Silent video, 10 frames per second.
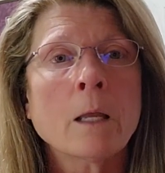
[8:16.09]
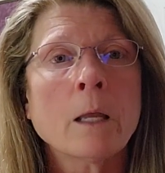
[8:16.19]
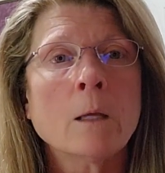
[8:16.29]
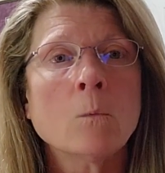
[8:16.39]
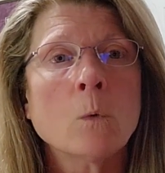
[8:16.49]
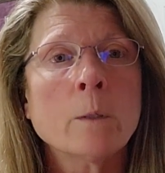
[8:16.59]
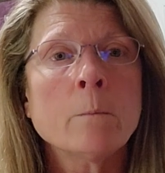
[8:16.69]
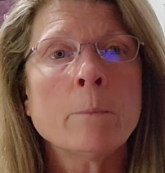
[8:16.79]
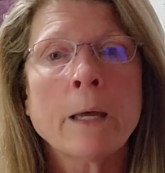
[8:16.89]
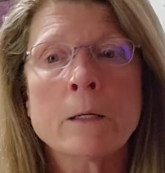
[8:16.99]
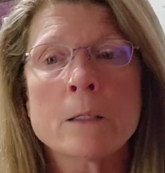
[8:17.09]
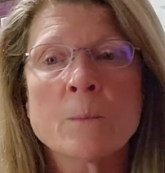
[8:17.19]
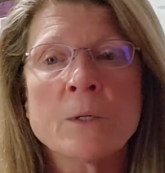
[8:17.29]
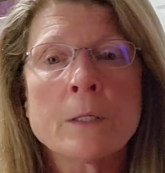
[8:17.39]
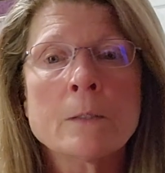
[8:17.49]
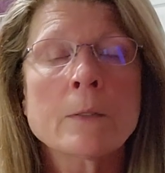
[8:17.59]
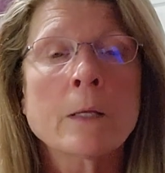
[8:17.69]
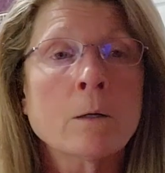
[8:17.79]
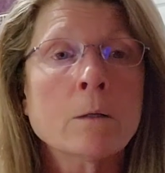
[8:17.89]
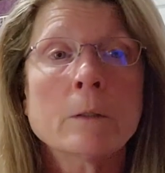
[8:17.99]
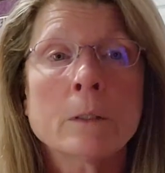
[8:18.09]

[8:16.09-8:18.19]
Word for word: had one bad experience there.